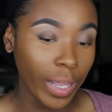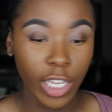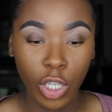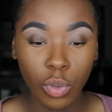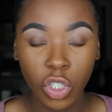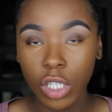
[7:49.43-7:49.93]

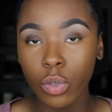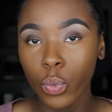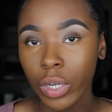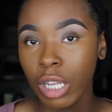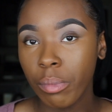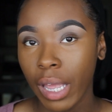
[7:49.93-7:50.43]
Like you shouldn't
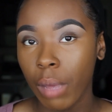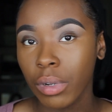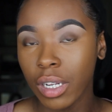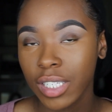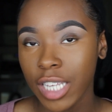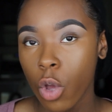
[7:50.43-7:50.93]
really be able
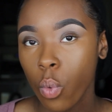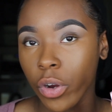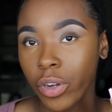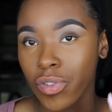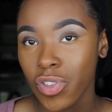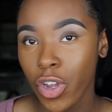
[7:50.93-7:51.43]
to tell
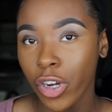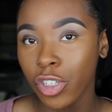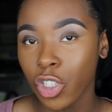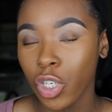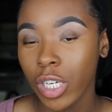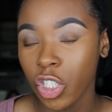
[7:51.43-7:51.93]
where it
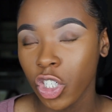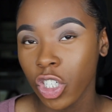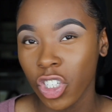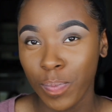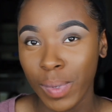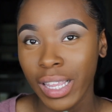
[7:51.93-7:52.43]
starts. It should
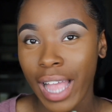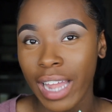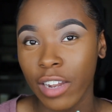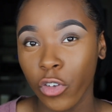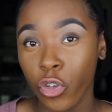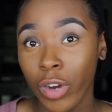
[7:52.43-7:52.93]
just be
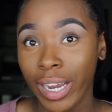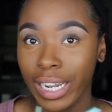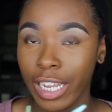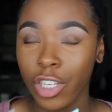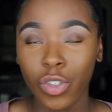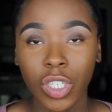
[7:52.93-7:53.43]
kind of
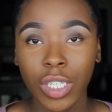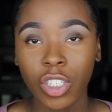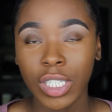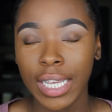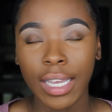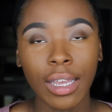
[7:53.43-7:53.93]
gradient. You shouldn't
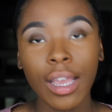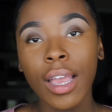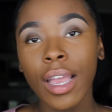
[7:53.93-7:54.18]
see